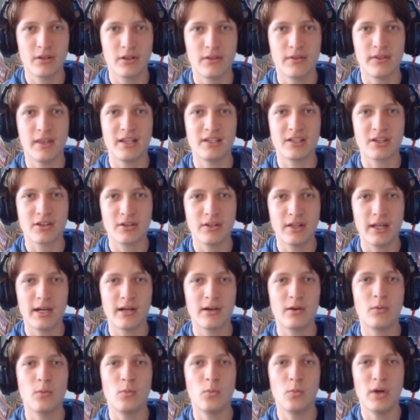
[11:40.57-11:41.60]
They
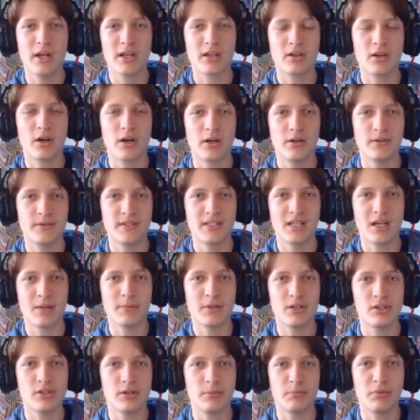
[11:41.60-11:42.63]
declare what cards Dummy
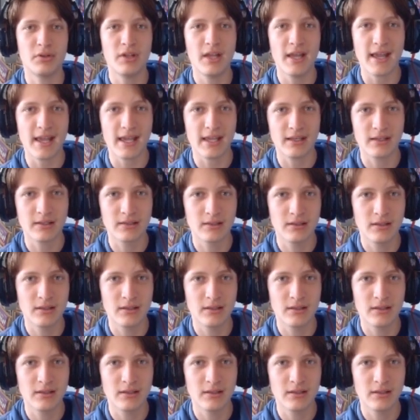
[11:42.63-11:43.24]
should play.